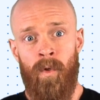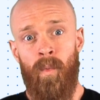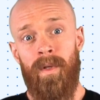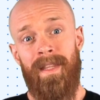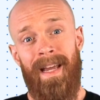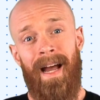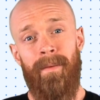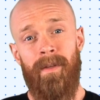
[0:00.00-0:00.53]

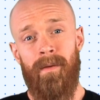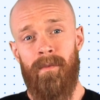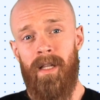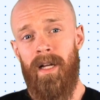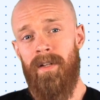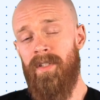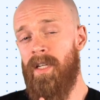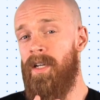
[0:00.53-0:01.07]
With the IBM
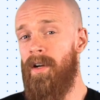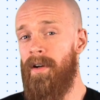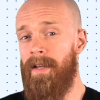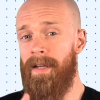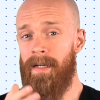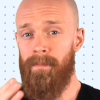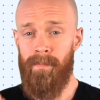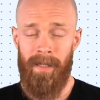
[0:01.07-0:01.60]
Cloud Security
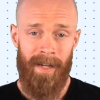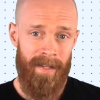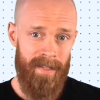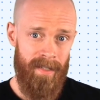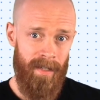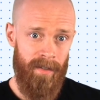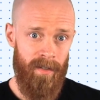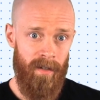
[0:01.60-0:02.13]
and Compliance
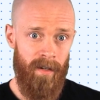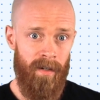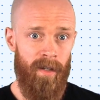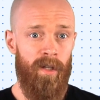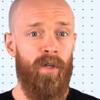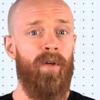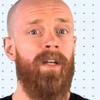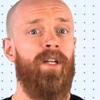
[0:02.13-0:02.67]
Center,
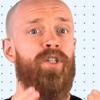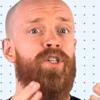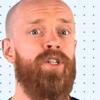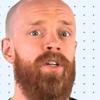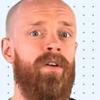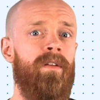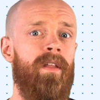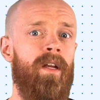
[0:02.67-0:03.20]
you can
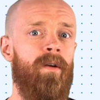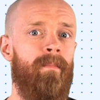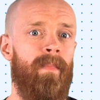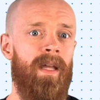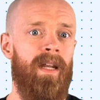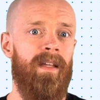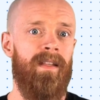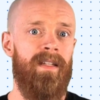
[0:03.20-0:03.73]
ensure that you're
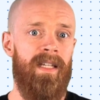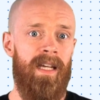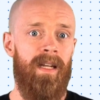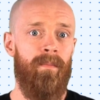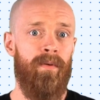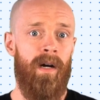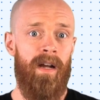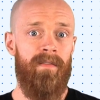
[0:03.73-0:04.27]
meeting the
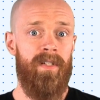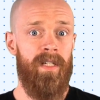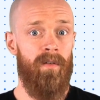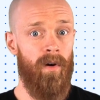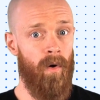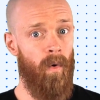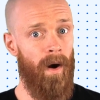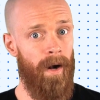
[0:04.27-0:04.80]
data privacy
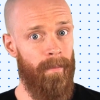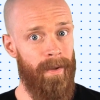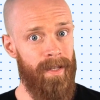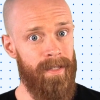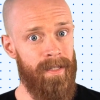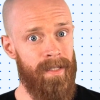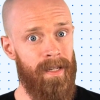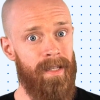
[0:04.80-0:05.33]

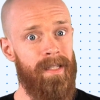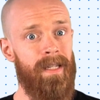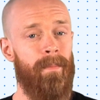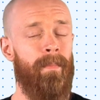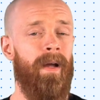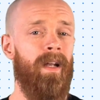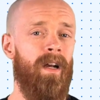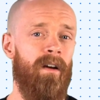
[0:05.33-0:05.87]
requirements
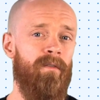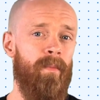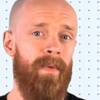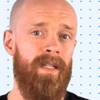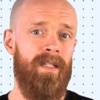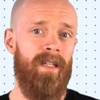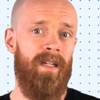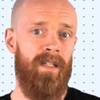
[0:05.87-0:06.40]
set by
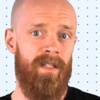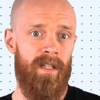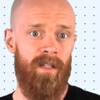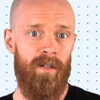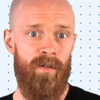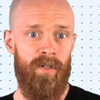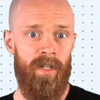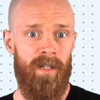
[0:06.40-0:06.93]
governments and
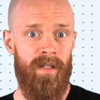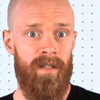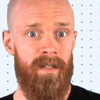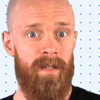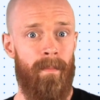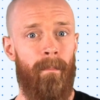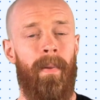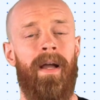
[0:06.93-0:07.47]

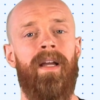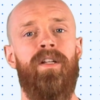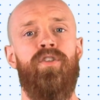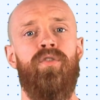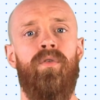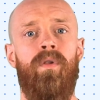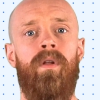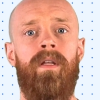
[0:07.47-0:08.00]
institutions by
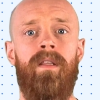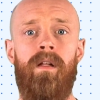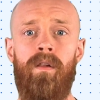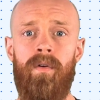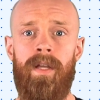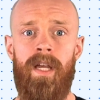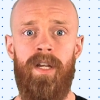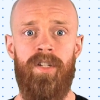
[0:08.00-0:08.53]
controlling the
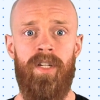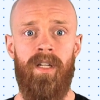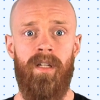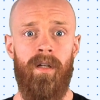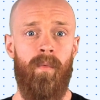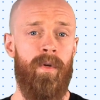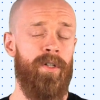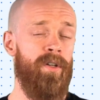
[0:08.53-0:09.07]

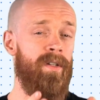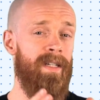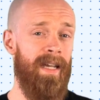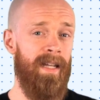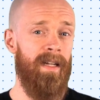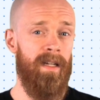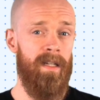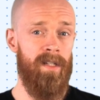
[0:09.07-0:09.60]
location in which your
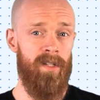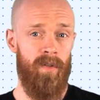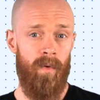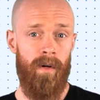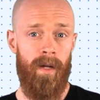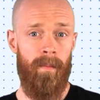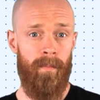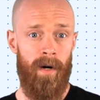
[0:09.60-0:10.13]
data is
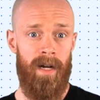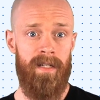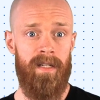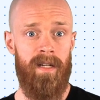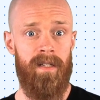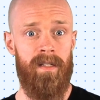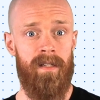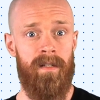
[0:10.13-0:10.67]
stored and
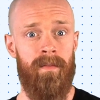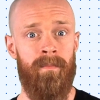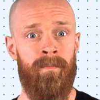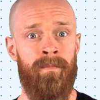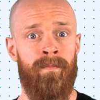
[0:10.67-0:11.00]
processed.